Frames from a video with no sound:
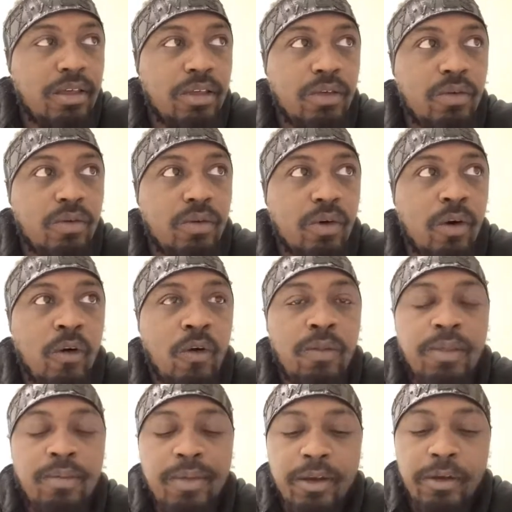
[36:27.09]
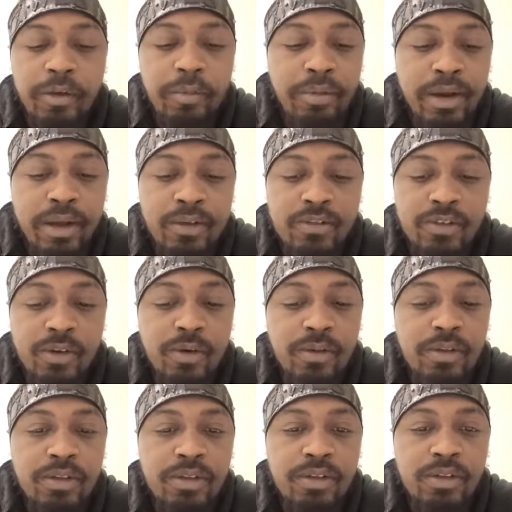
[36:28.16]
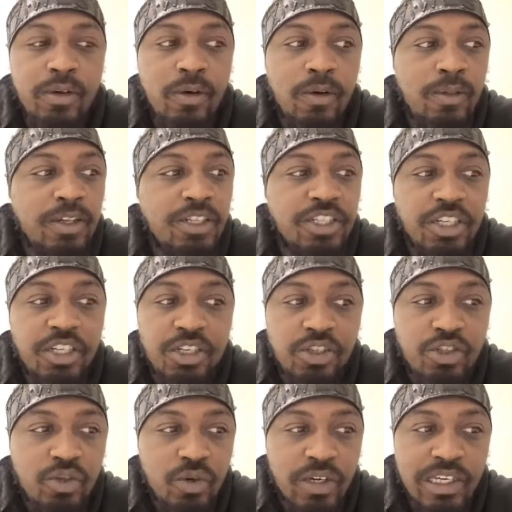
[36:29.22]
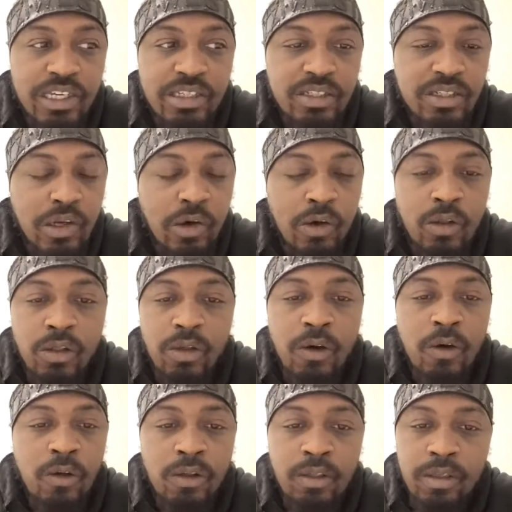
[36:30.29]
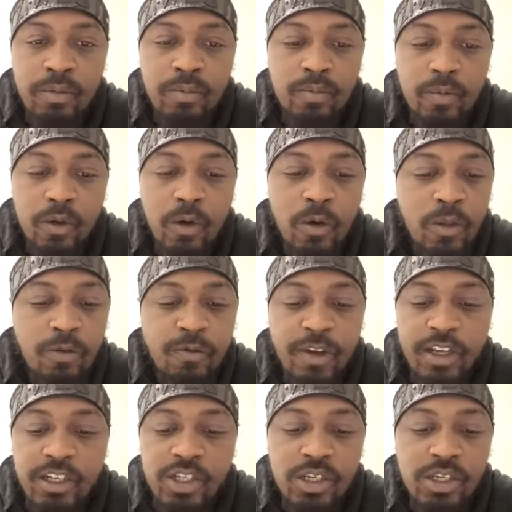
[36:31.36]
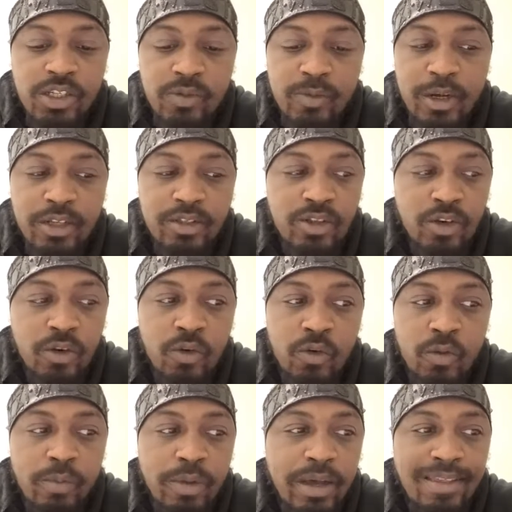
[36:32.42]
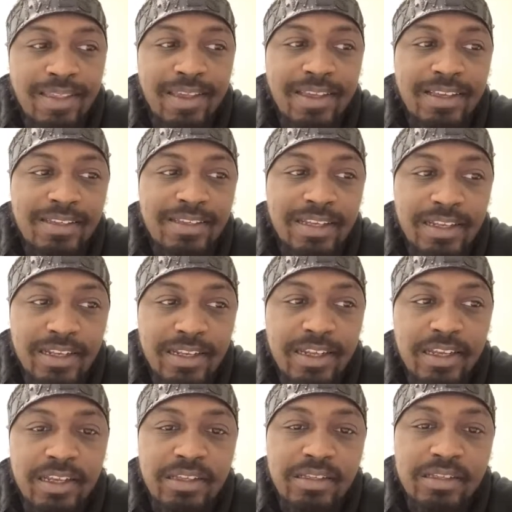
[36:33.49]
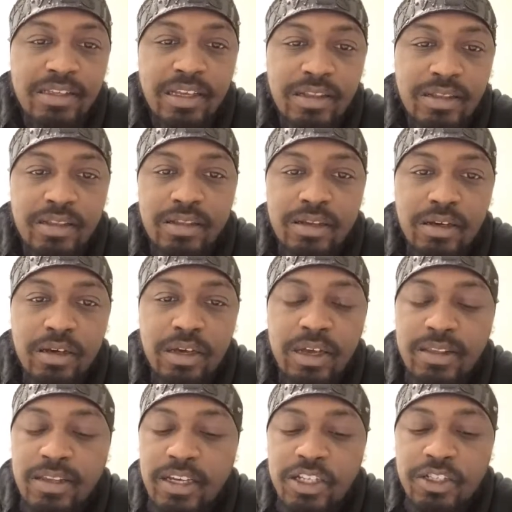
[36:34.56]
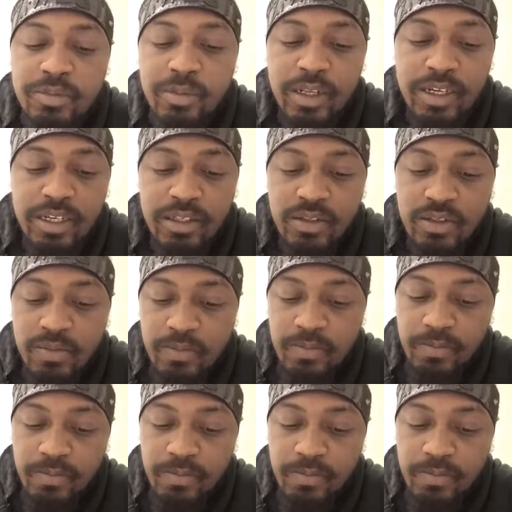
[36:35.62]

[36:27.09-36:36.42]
You all the Mary Browns, all the Chicken Joys, all of them, all the fried chicken spots are owned by the East Indians and the Ishmaelites.